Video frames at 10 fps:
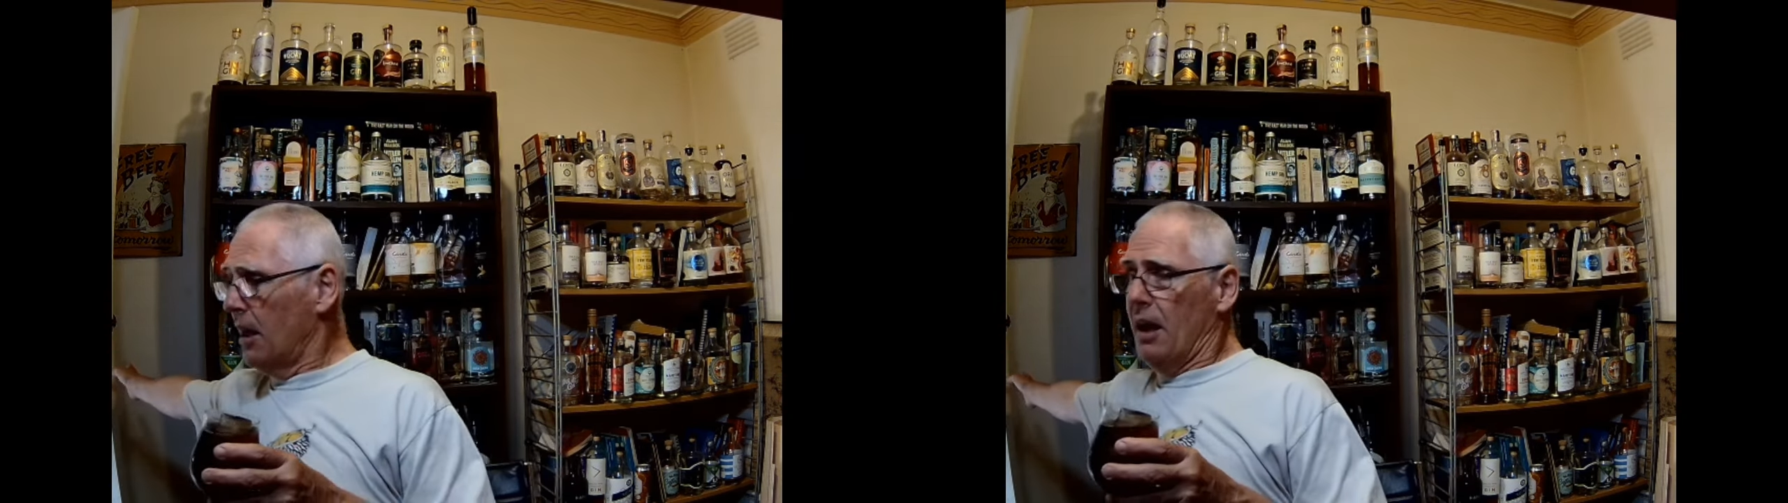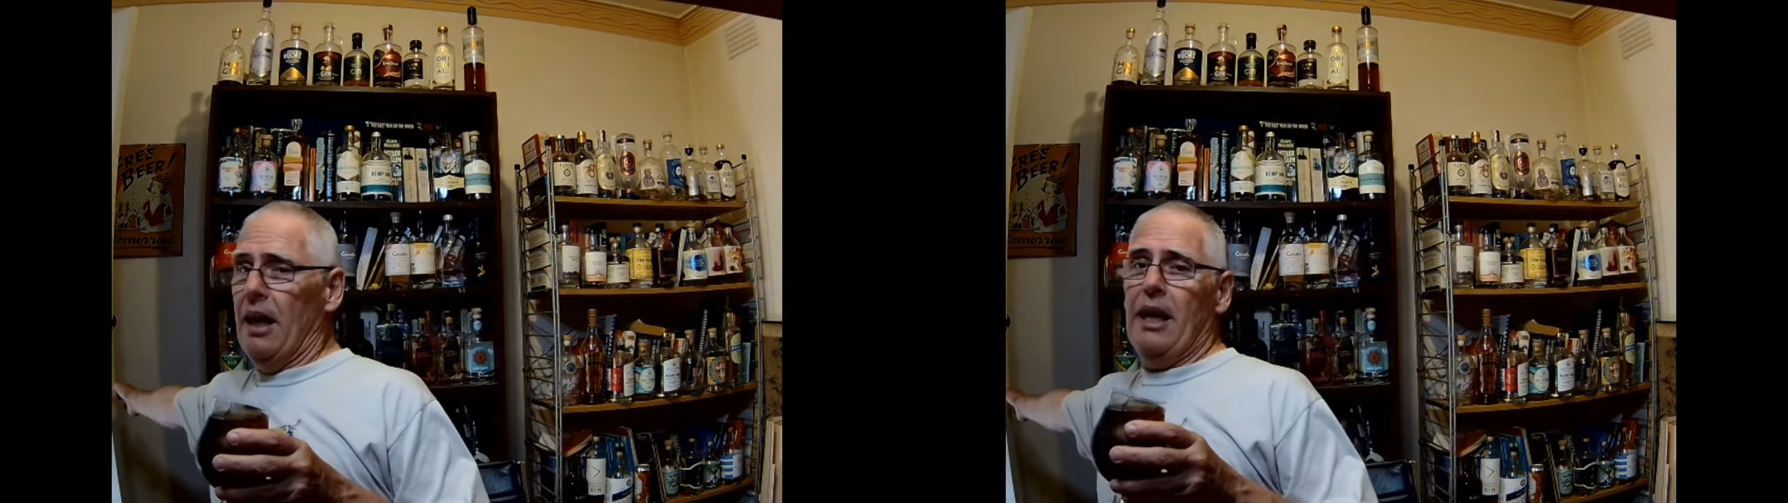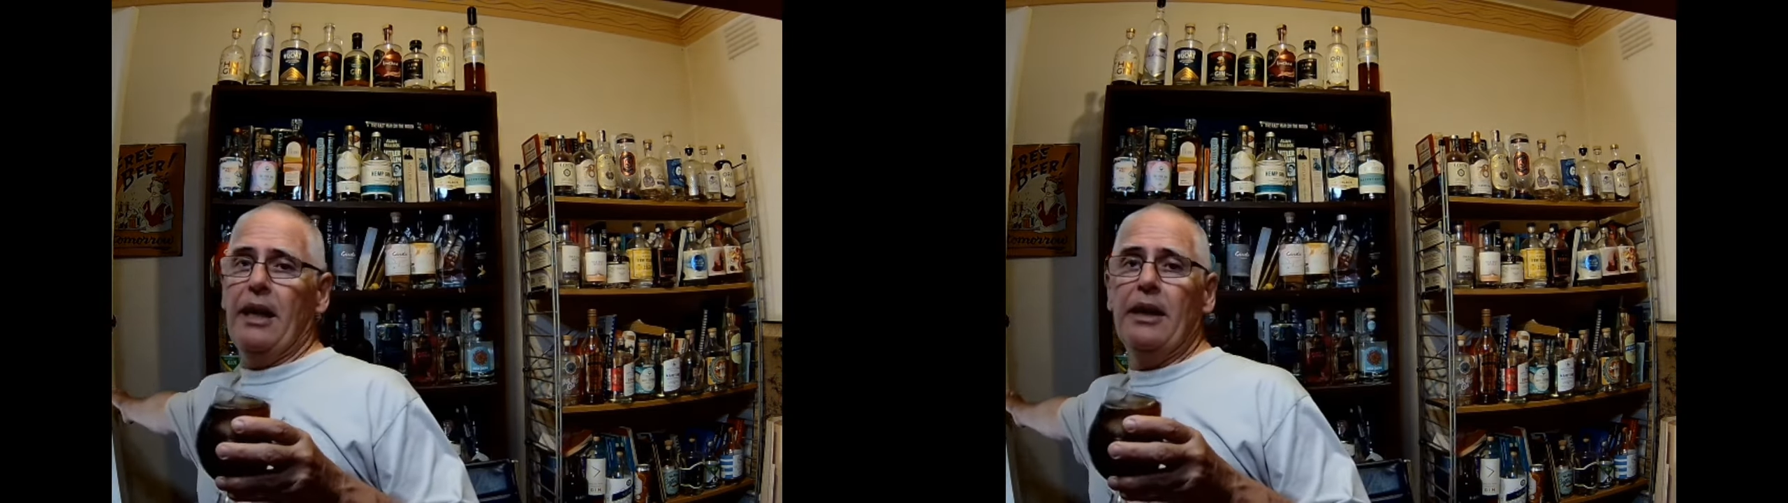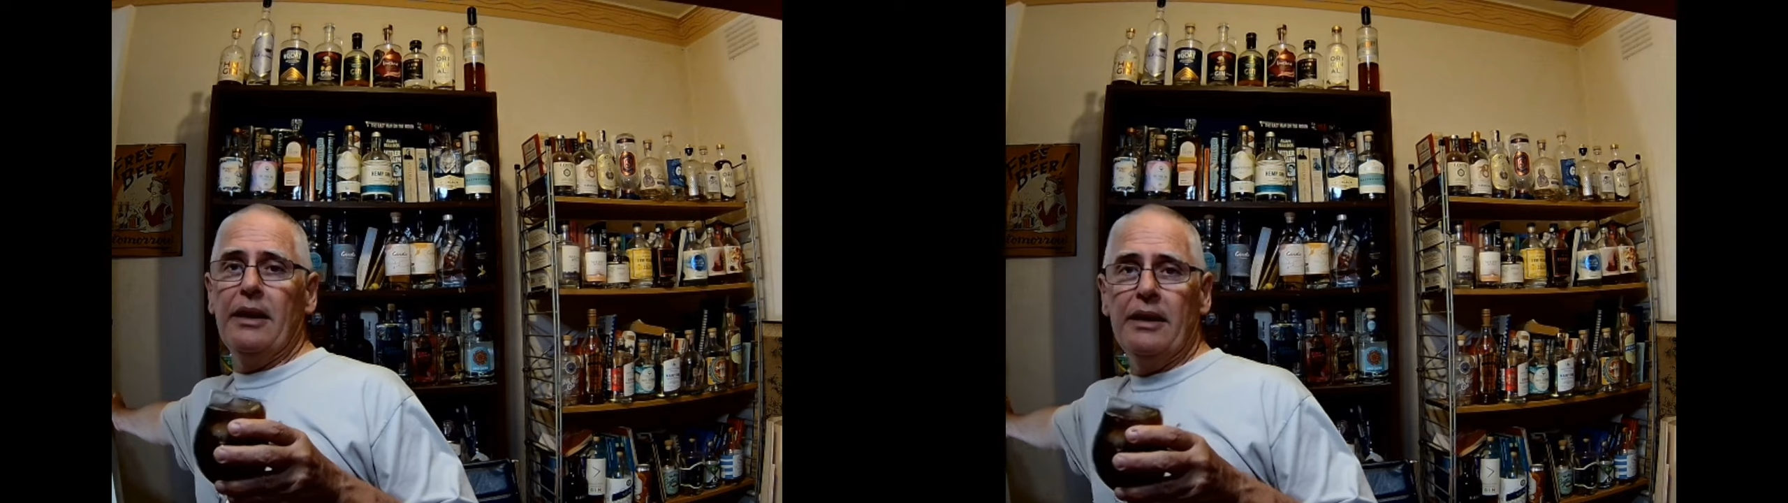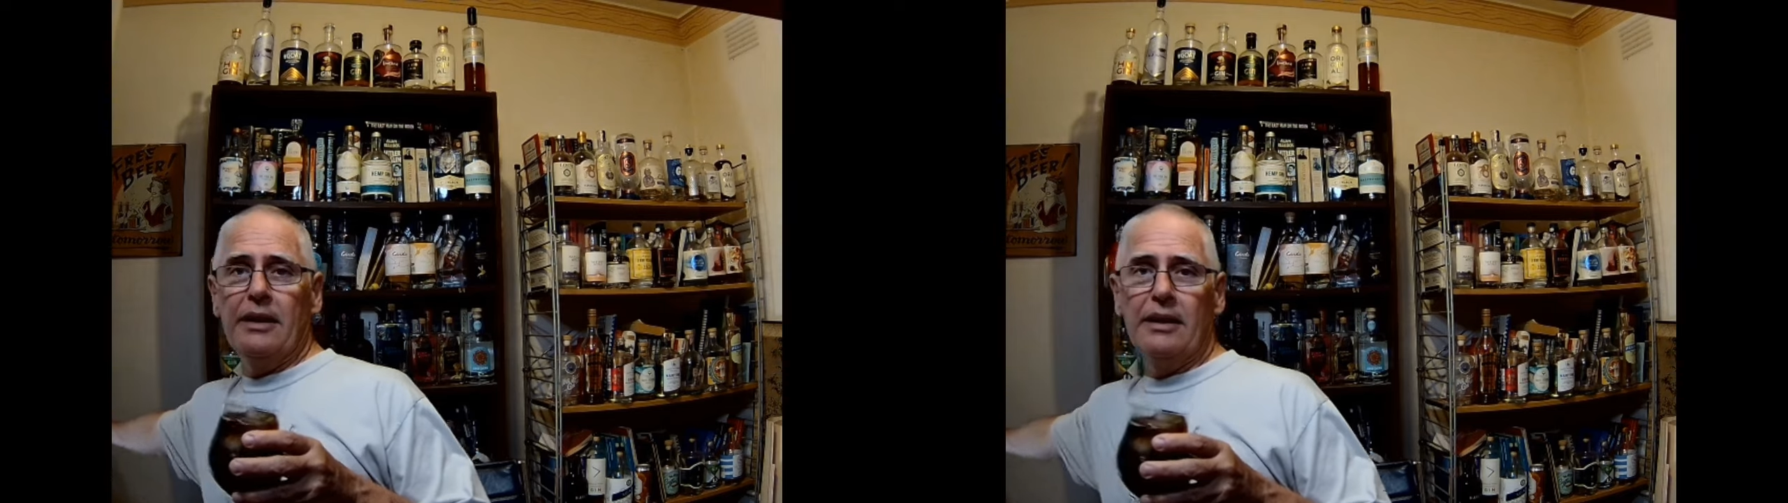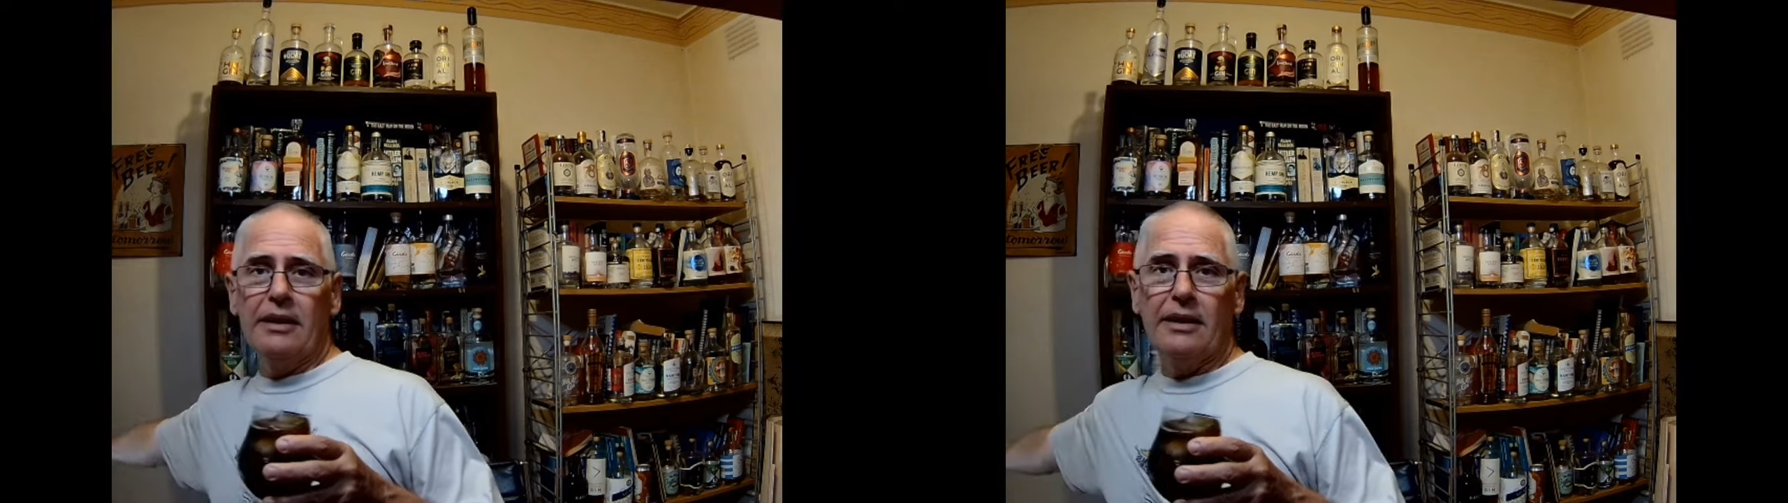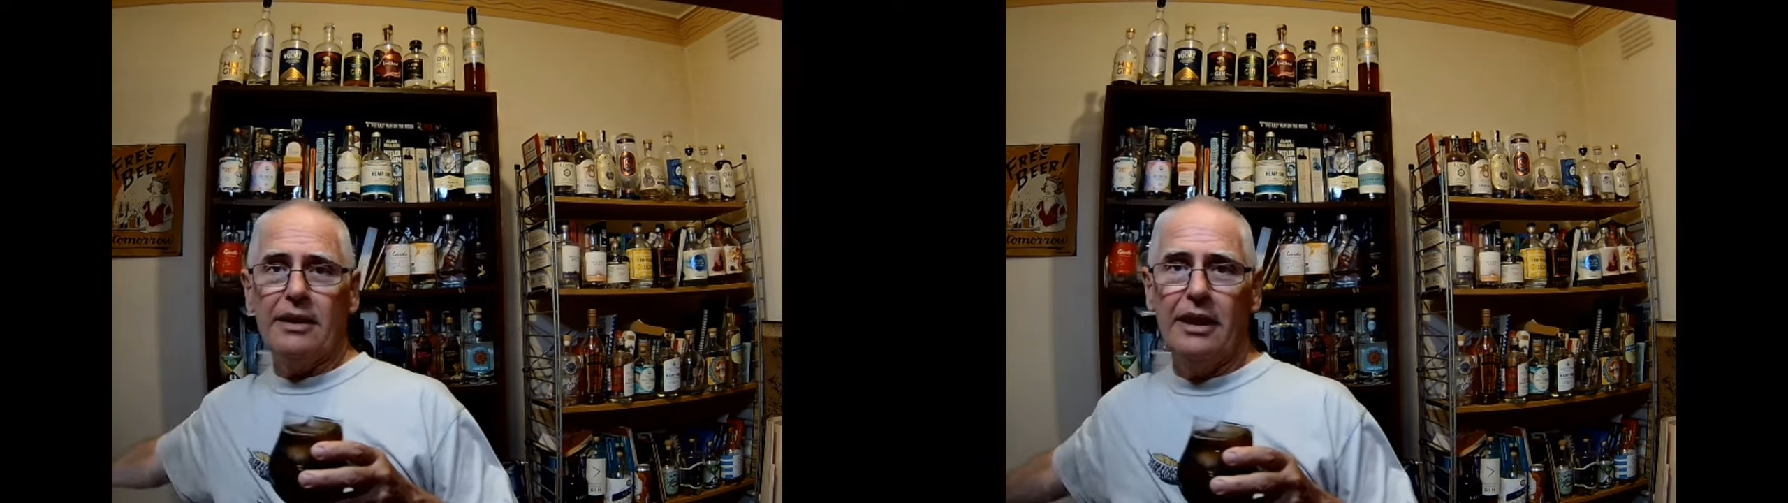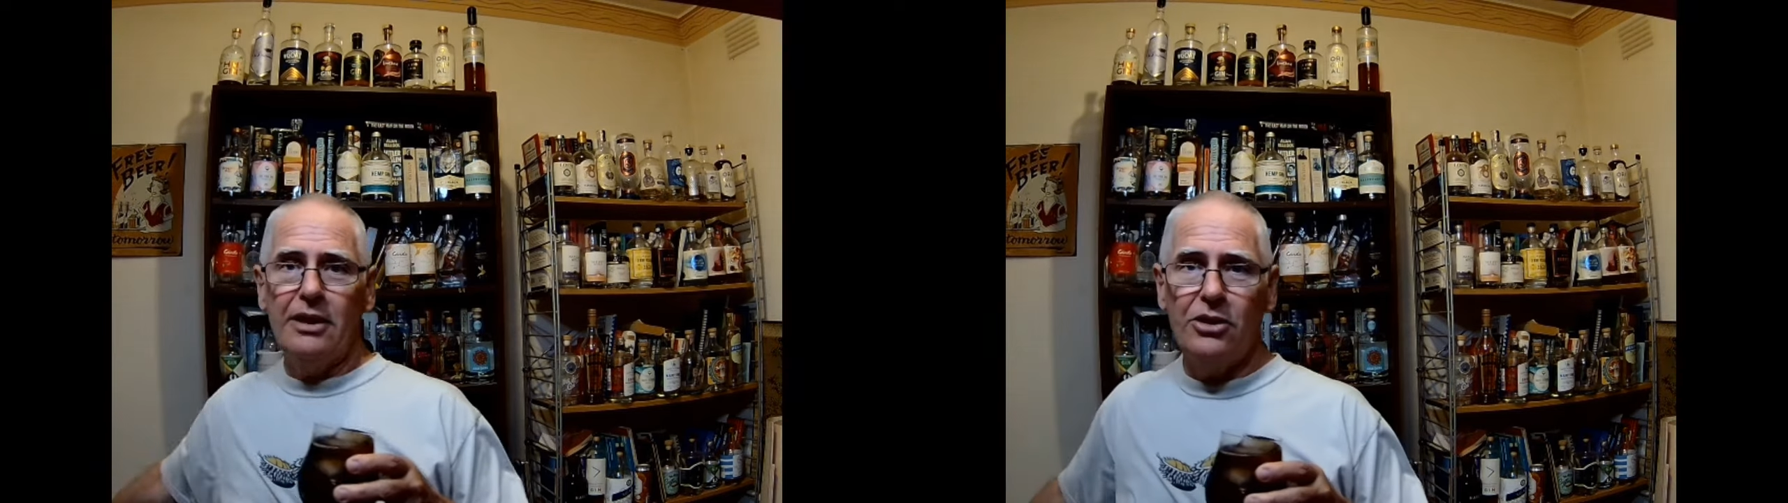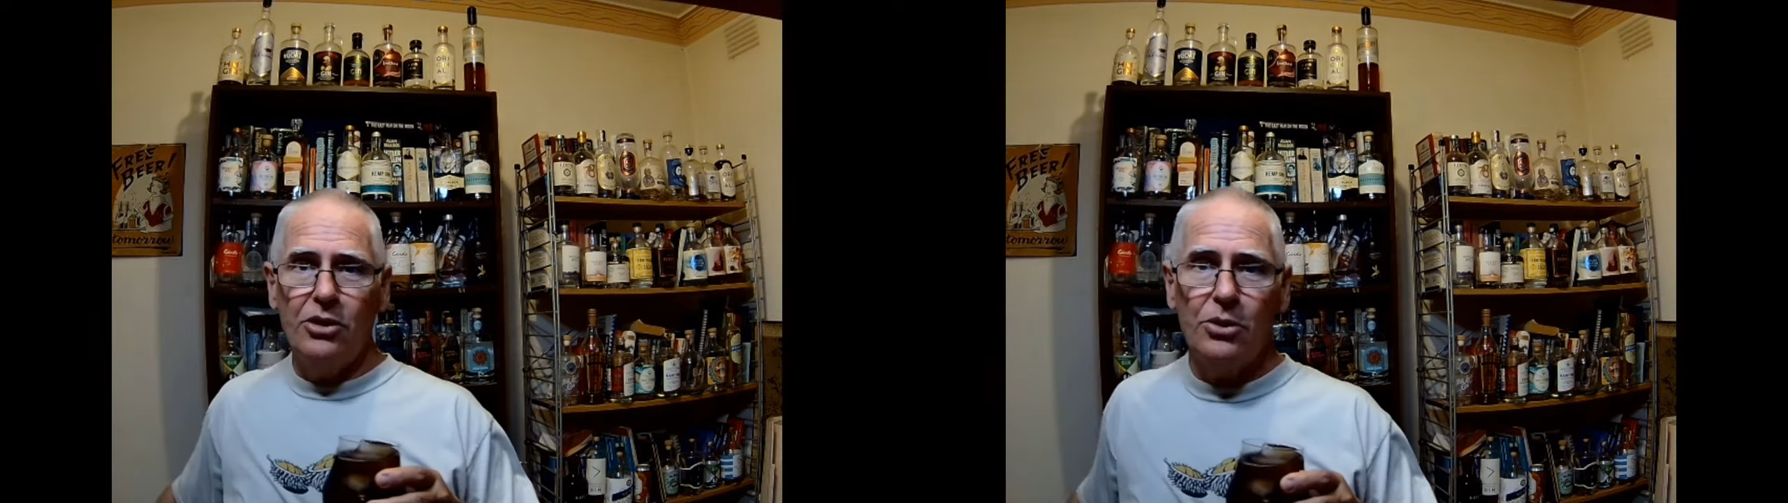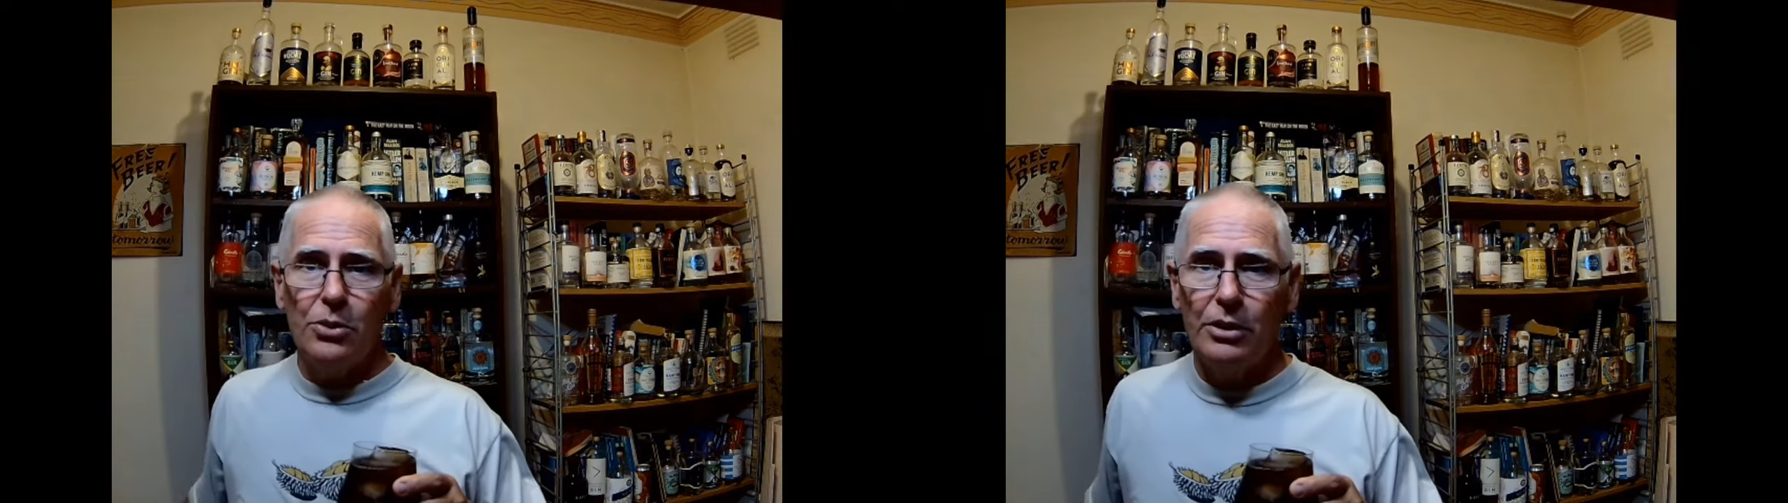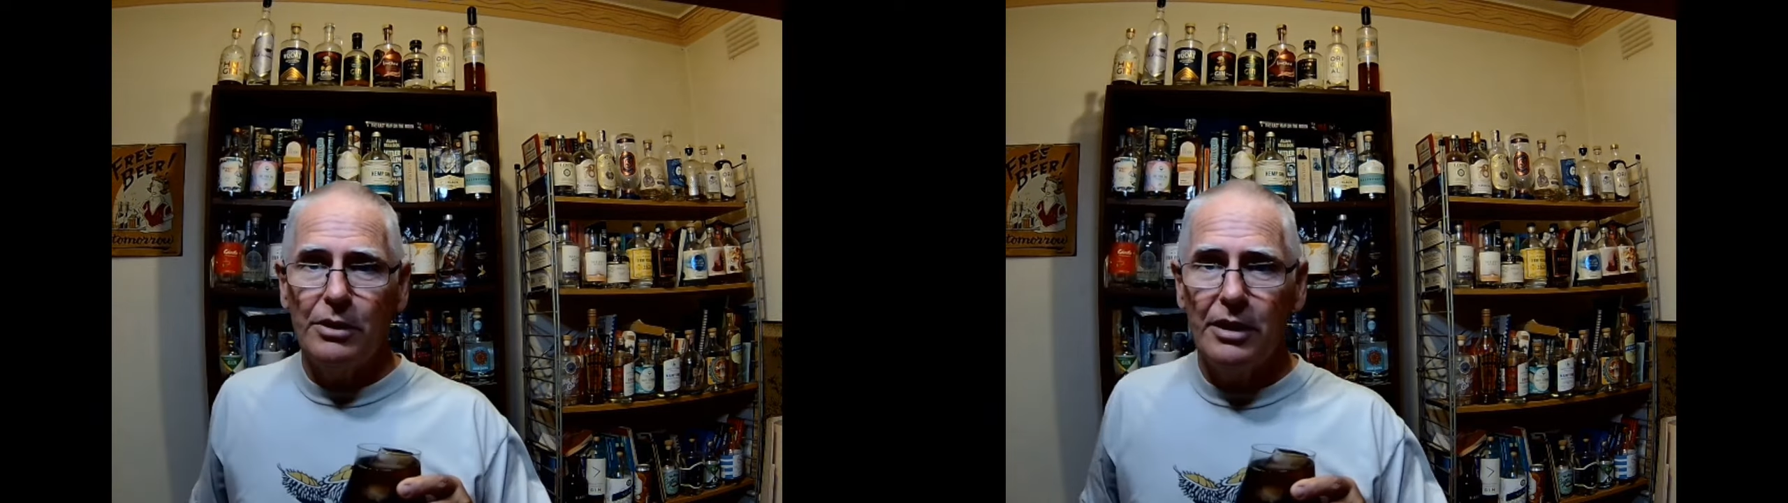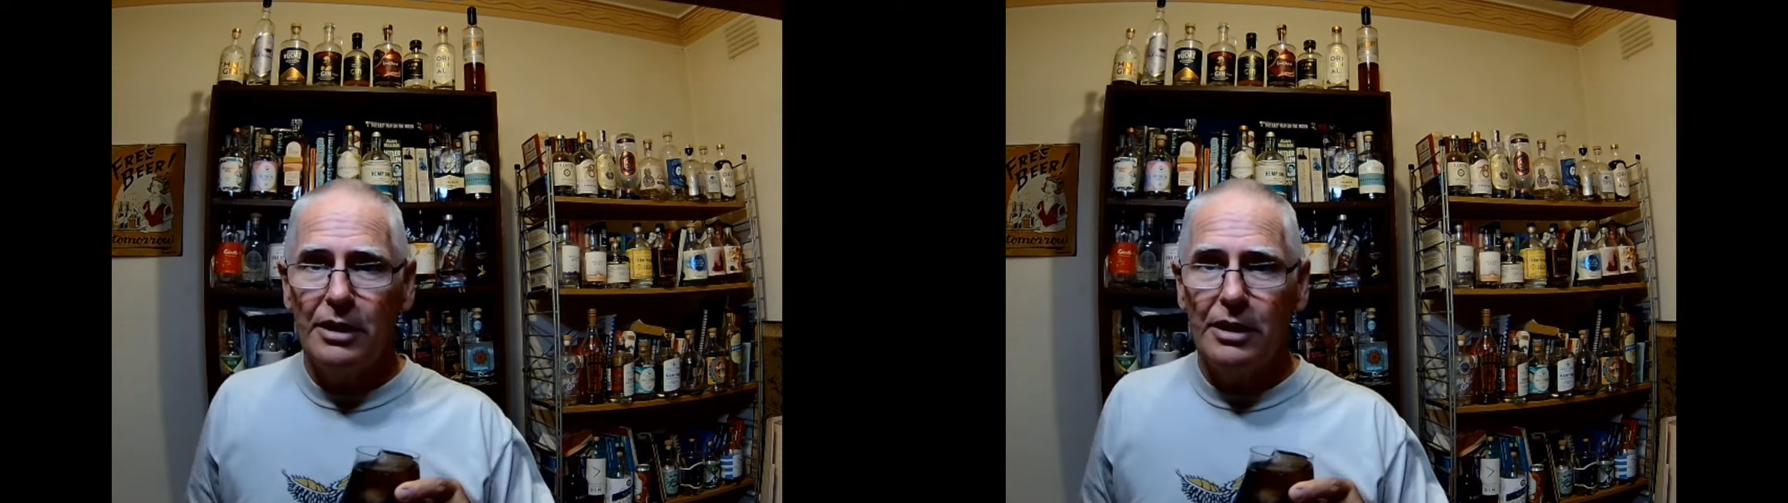And as usual,